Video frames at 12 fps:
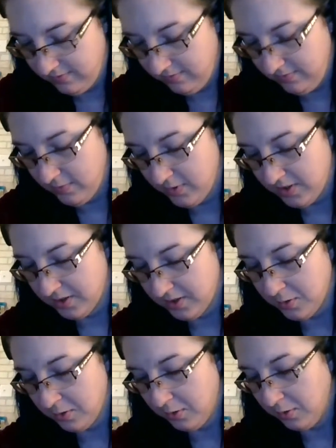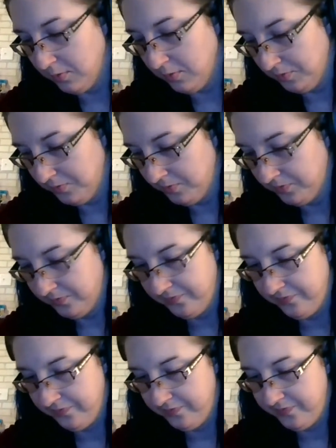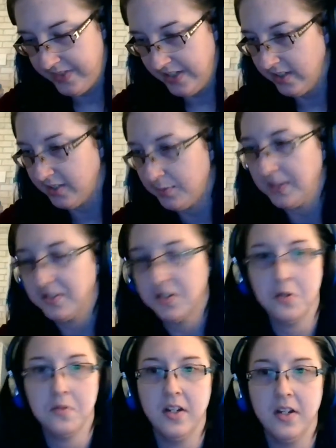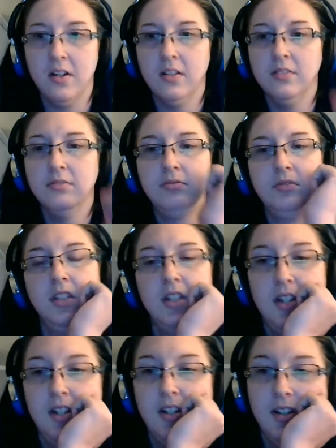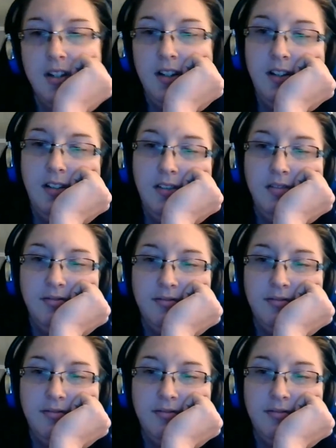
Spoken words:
was a total didn't expect to go there. And